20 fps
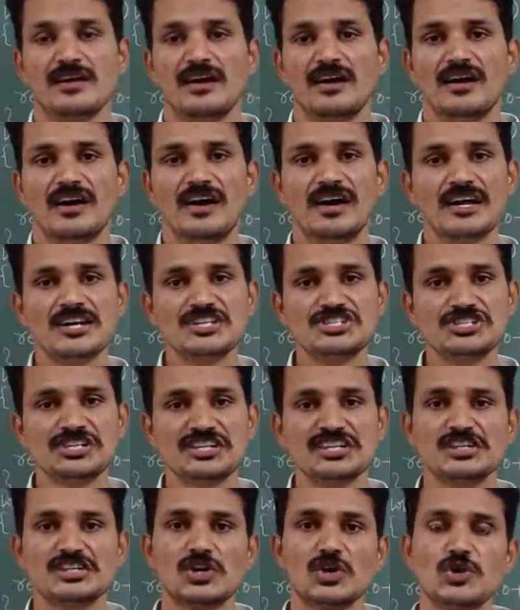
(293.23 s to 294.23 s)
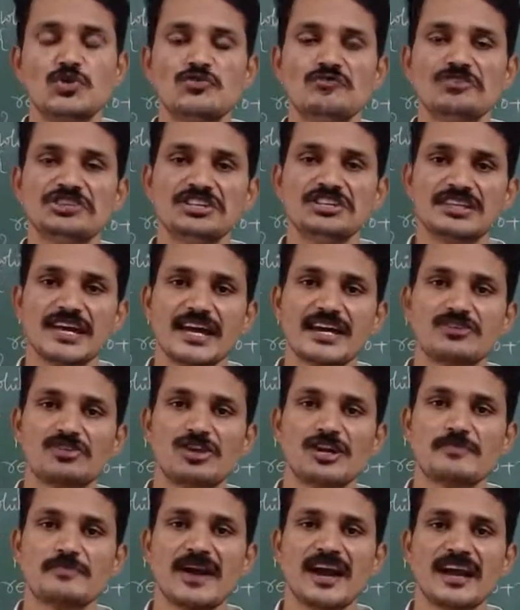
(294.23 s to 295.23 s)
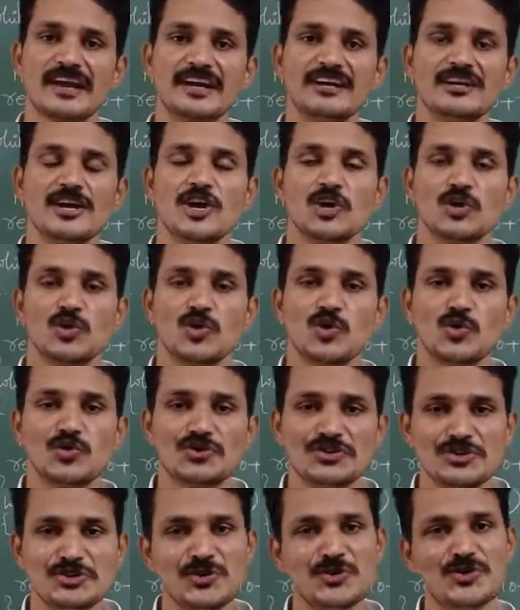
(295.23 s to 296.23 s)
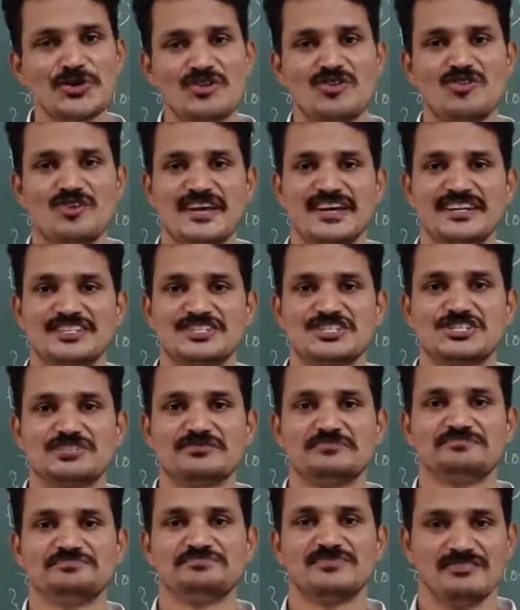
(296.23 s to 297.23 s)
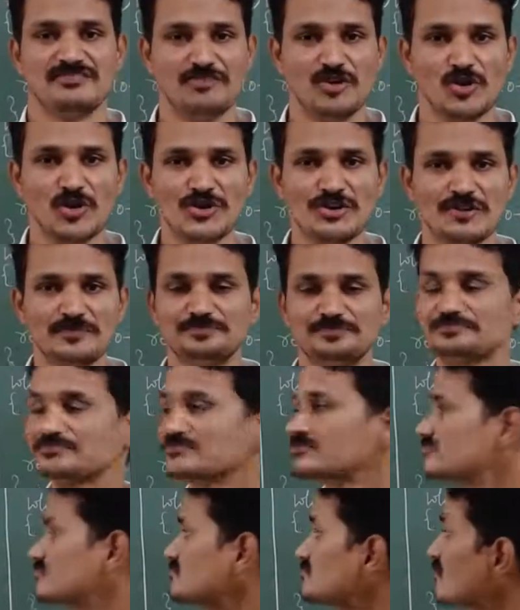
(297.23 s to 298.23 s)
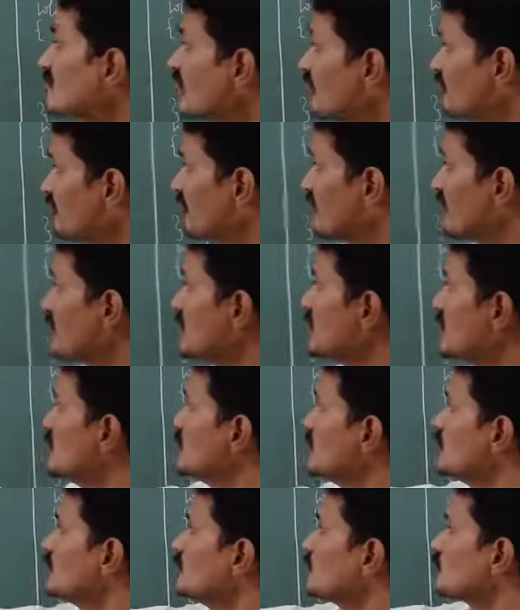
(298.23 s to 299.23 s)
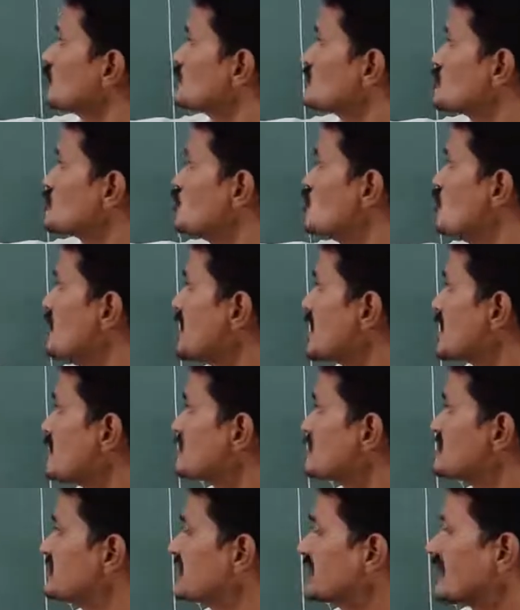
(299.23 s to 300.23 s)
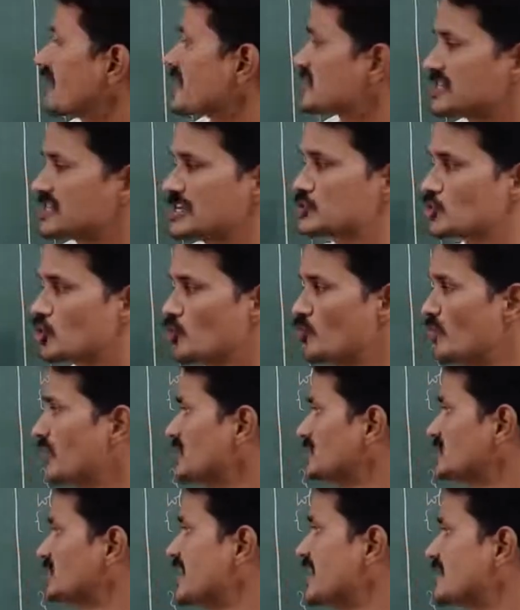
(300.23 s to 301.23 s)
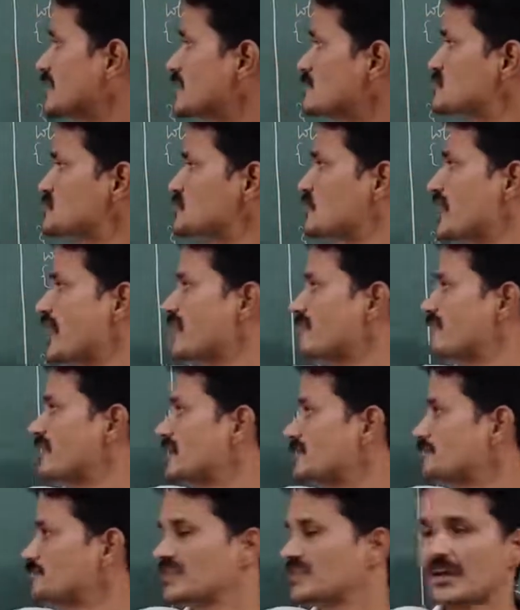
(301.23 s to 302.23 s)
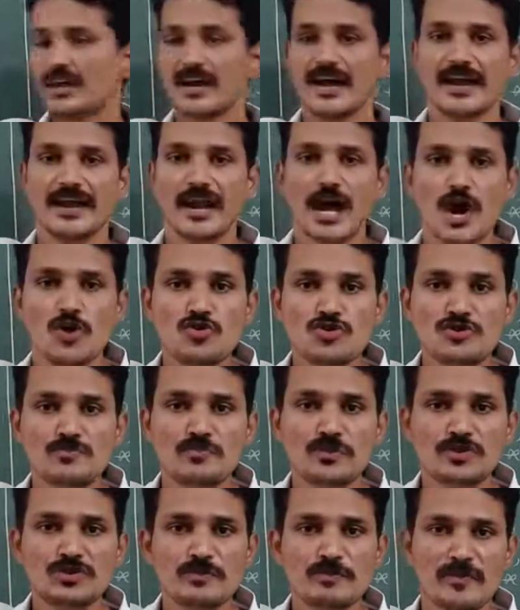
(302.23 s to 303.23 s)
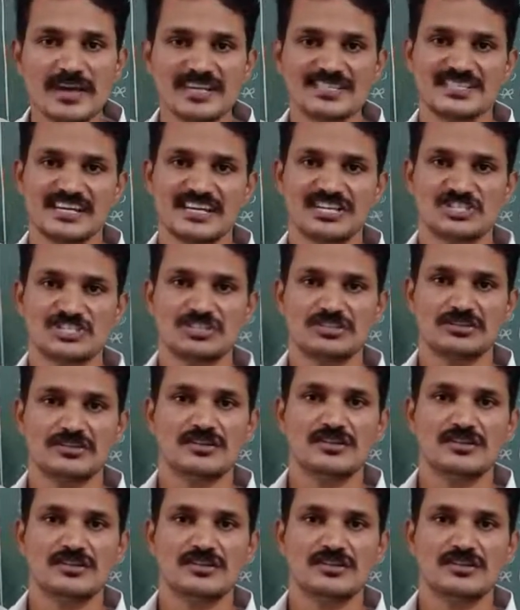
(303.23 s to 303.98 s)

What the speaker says: hash include within the angular bracket conio.h. Followed? Fine. Two variables declaration is over. Then comes straight away an output message.